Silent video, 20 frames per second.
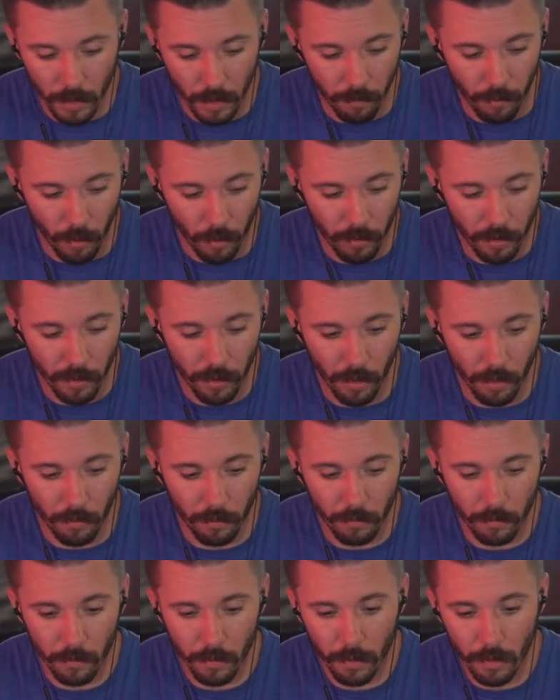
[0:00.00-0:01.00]
Important to
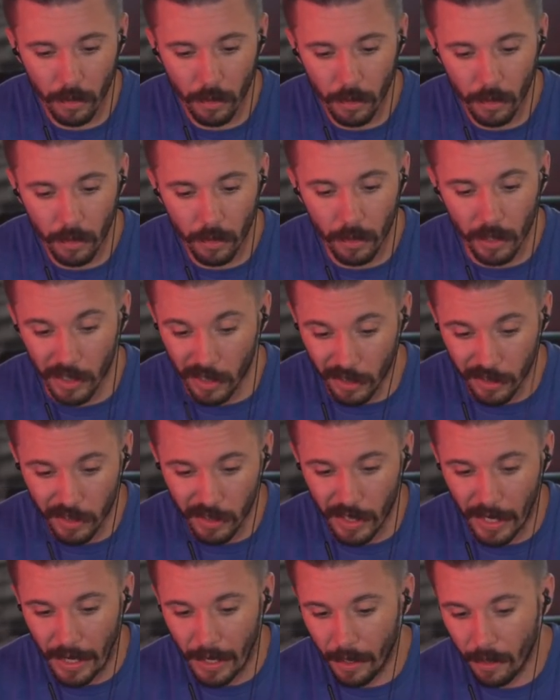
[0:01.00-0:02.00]
note, he
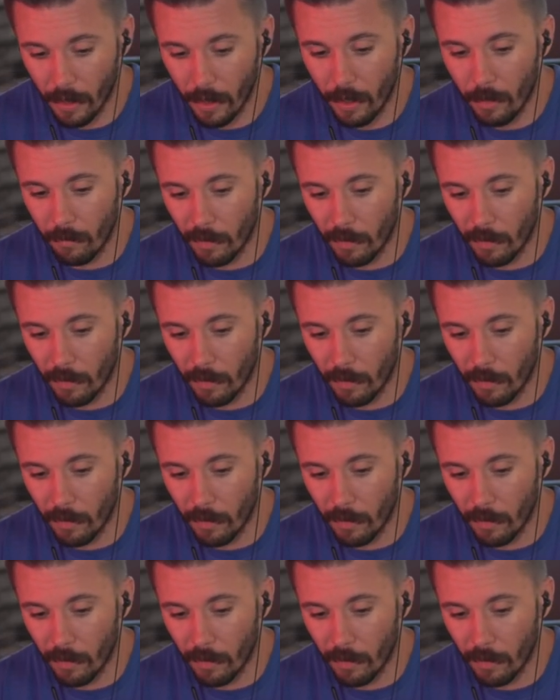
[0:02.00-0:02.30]
doesn't die.